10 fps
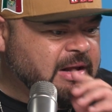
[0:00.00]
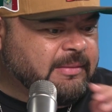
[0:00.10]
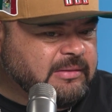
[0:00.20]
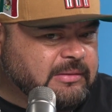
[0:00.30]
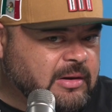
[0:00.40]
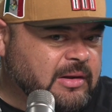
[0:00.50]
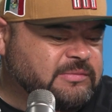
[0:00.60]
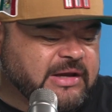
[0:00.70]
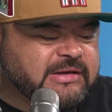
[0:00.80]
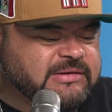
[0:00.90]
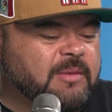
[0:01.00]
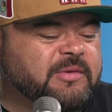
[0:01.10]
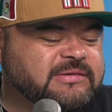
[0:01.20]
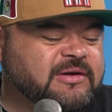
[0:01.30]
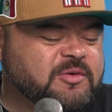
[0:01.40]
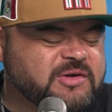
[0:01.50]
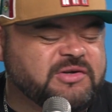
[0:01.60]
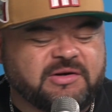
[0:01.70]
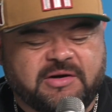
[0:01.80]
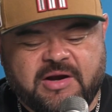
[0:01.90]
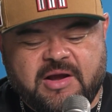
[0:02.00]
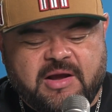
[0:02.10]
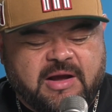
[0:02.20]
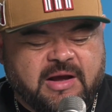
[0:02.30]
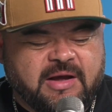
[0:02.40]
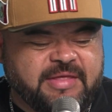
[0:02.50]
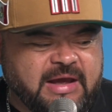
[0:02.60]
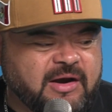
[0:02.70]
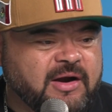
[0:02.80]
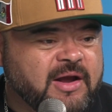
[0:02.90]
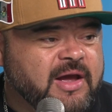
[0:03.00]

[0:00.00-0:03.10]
All I'm saying is Albert is a commissioner there,